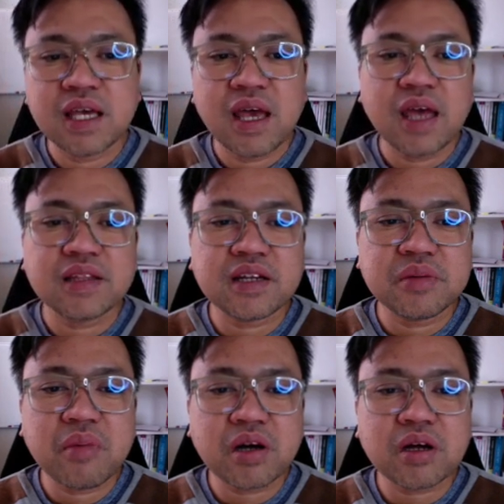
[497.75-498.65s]
and the
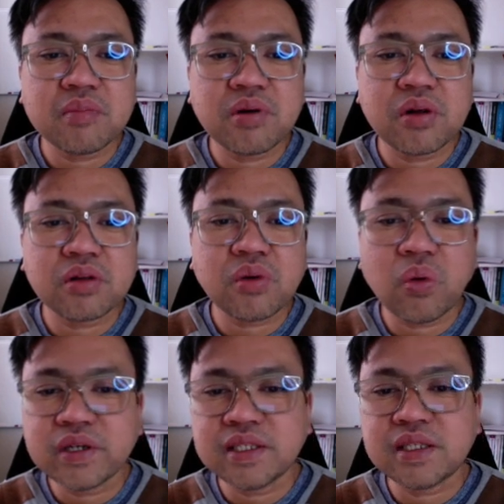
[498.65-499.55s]
remarkable
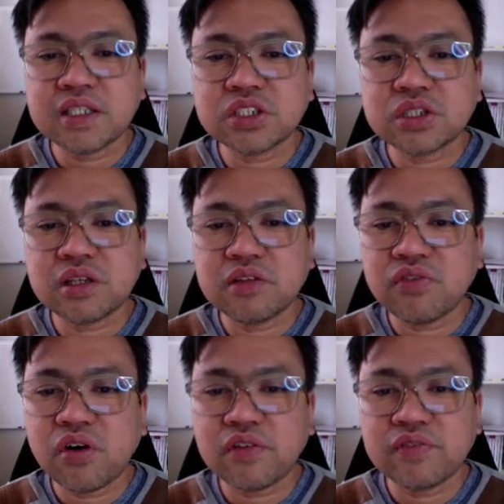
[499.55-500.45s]
coordination
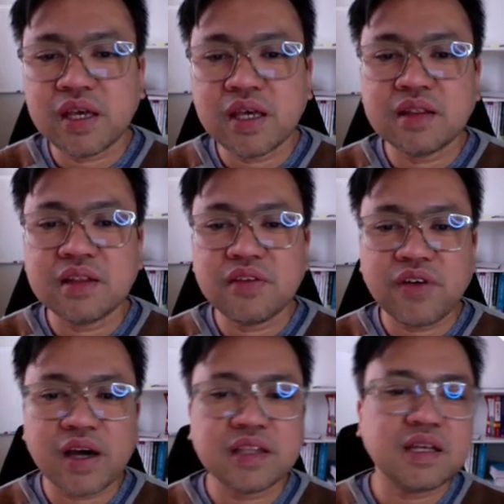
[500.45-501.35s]
involved in
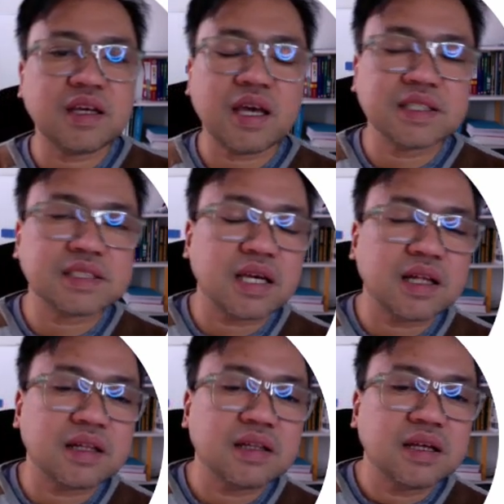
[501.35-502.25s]
dividing a
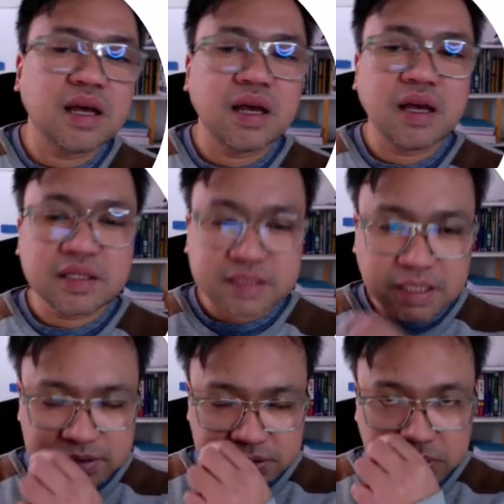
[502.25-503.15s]

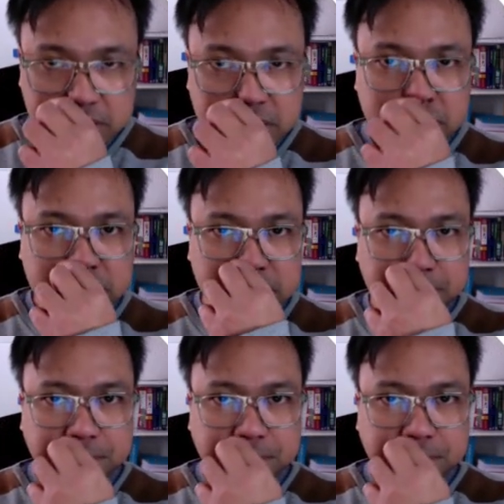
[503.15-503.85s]
cell's nucleus.